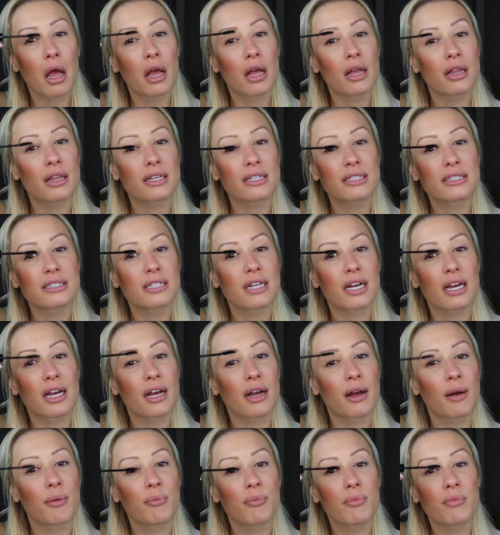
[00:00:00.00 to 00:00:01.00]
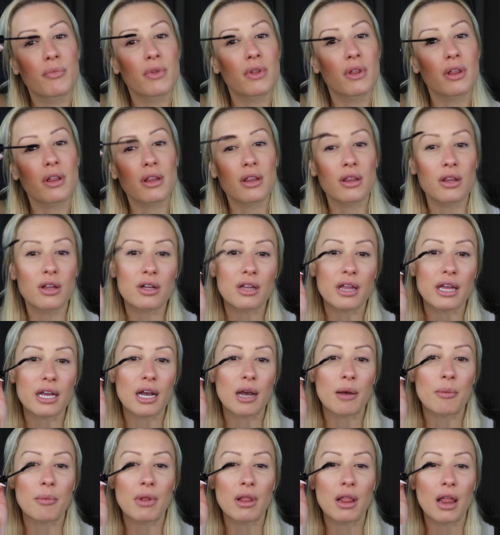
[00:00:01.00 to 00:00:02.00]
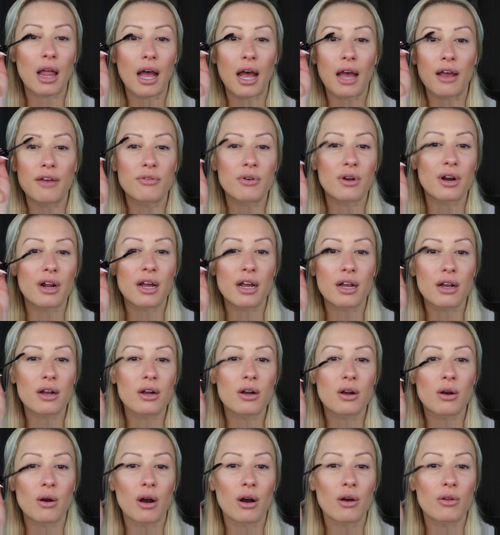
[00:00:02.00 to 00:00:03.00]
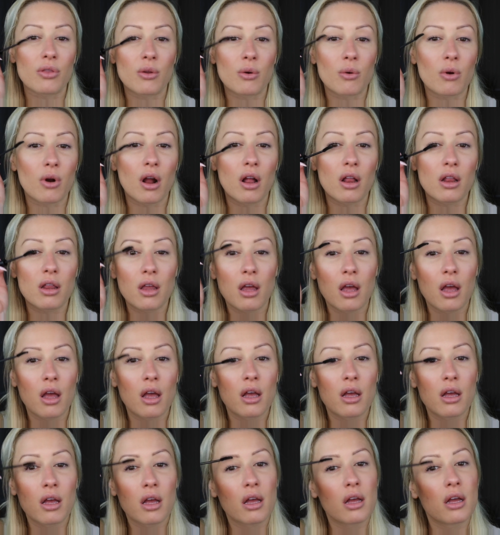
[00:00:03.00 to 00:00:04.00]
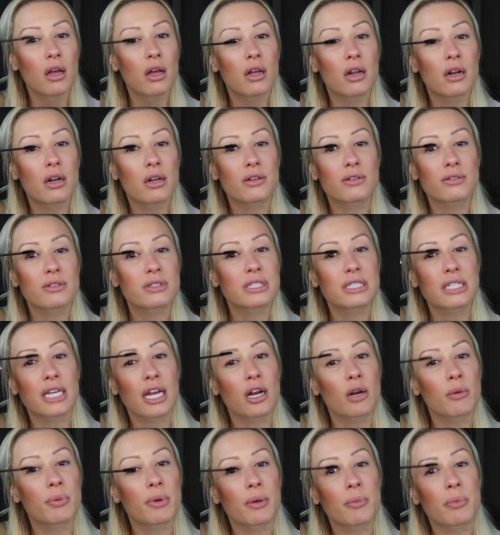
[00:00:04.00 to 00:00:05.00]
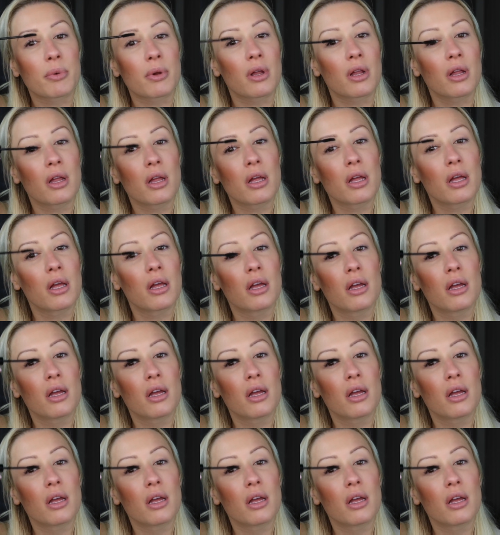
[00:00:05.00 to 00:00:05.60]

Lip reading: At least I look like I'm alive when I go out in the world. I don't scare people.